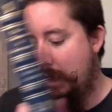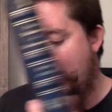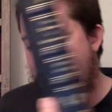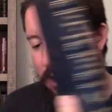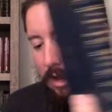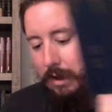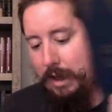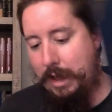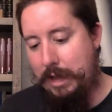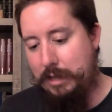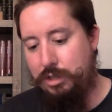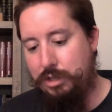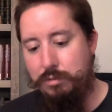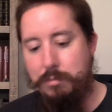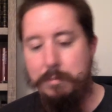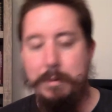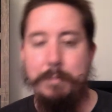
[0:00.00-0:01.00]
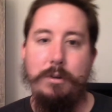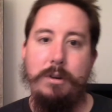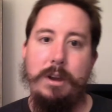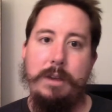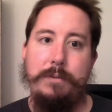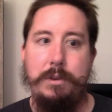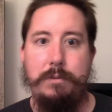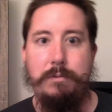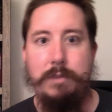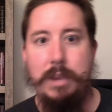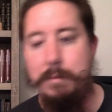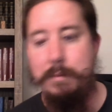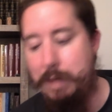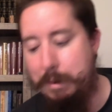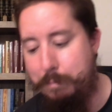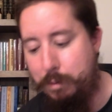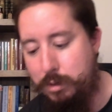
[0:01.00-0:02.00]
Uh, as you remember, if you
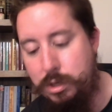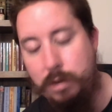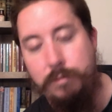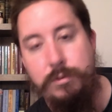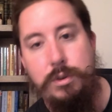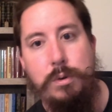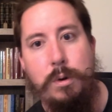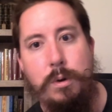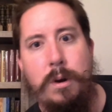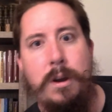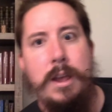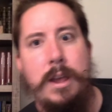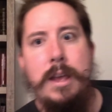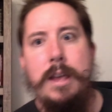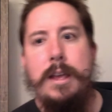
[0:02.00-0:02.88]
did my bookshelf tour,